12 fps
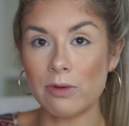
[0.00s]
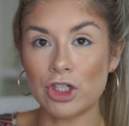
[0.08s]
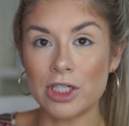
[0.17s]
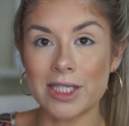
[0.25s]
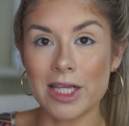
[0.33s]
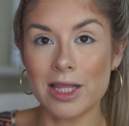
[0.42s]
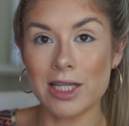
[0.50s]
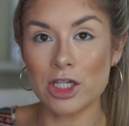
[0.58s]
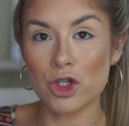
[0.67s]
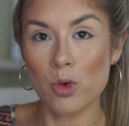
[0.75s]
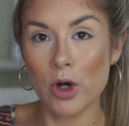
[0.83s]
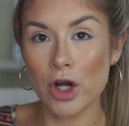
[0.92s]
which is
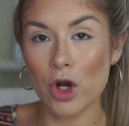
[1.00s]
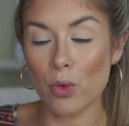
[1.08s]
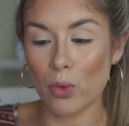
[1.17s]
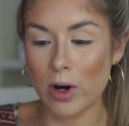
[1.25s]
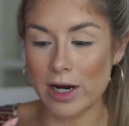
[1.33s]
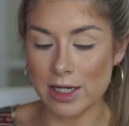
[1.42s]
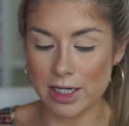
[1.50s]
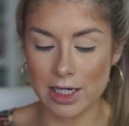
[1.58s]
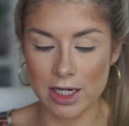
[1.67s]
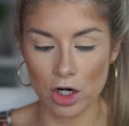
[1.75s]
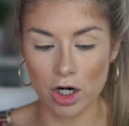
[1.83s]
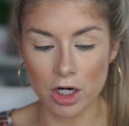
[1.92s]
this one right
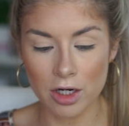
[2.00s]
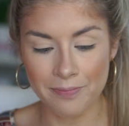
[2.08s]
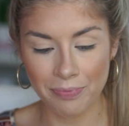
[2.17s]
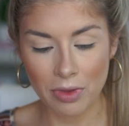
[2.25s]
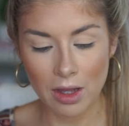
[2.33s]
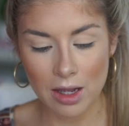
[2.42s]
here.